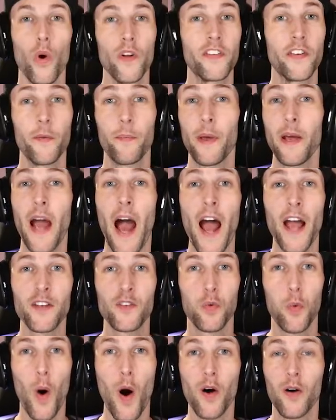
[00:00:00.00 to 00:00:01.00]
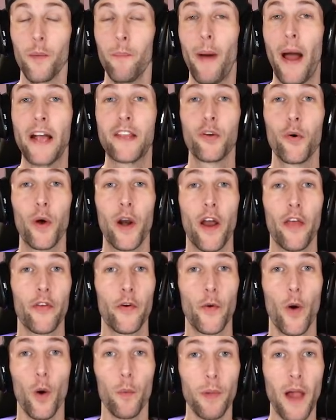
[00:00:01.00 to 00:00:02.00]
What's up, you guys? Welcome back to
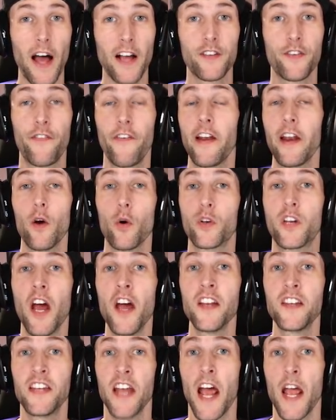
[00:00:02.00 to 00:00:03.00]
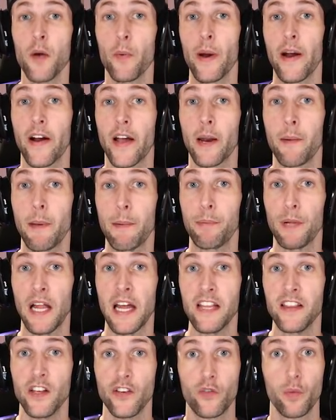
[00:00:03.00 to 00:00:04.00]
another Roblox video. Today we are going to be
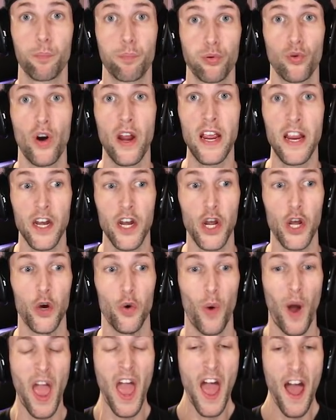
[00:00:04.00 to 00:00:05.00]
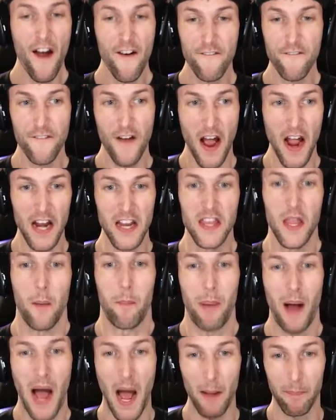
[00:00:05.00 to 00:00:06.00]
playing this brand new Find
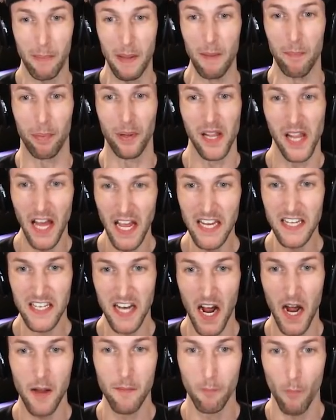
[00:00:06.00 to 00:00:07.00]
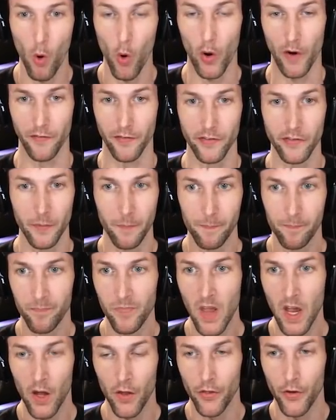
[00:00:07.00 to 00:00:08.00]
the Poppy Playtime Morphs.
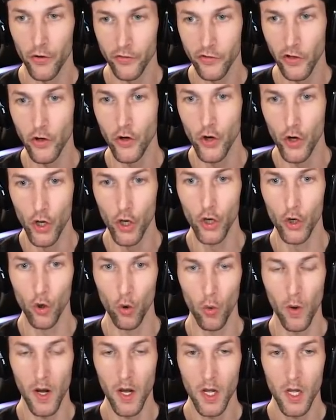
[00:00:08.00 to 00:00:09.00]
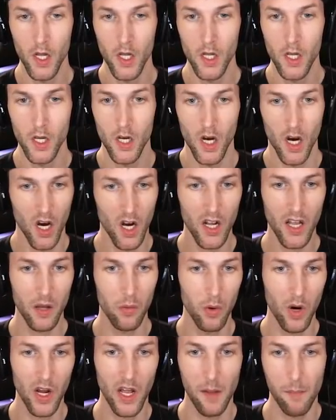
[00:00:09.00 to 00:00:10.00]
There's a new
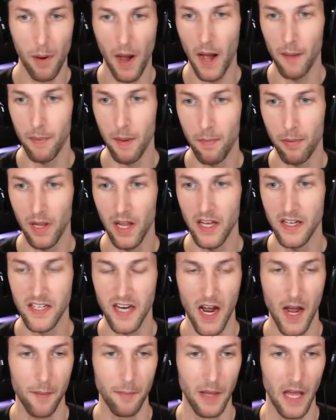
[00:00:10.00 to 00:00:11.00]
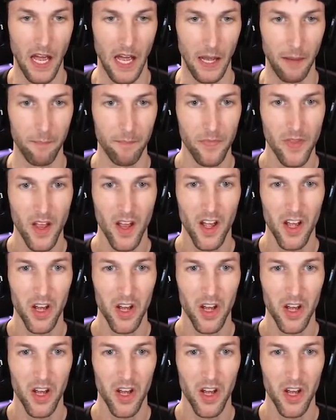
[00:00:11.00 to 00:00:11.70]
Huggy Wuggy Poppy Playtime game.